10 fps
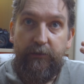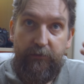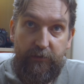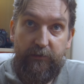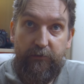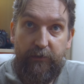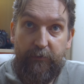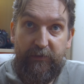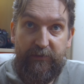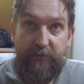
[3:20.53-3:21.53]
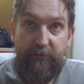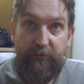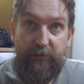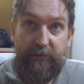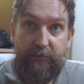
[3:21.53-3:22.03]
This is on Amazon in
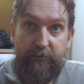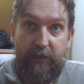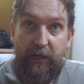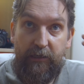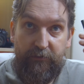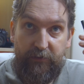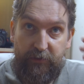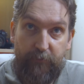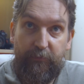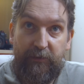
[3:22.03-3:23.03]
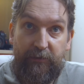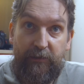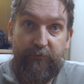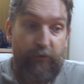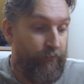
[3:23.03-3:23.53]
the US, and they're shipping
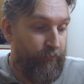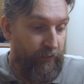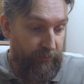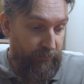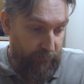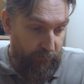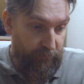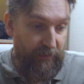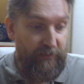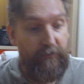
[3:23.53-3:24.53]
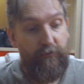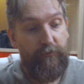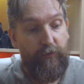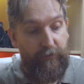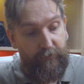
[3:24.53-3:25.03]
that worldwide, so that's a good
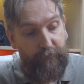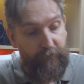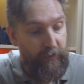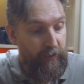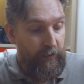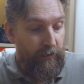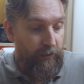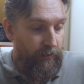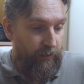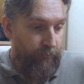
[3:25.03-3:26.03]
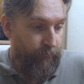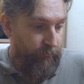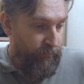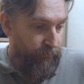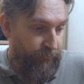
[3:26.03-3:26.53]
one.
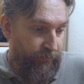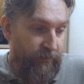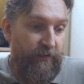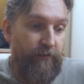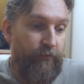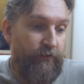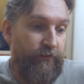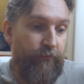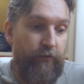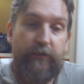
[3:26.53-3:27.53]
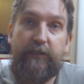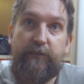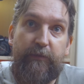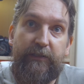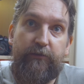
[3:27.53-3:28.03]
So these are the ones where you can
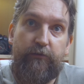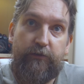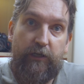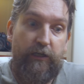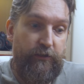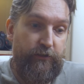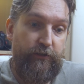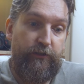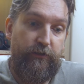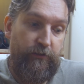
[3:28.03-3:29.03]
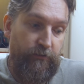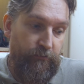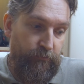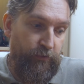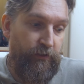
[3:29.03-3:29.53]
split your charge,
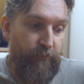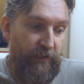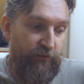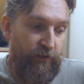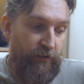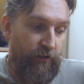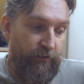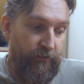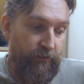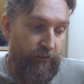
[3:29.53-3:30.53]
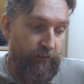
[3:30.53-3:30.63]
put your battery on,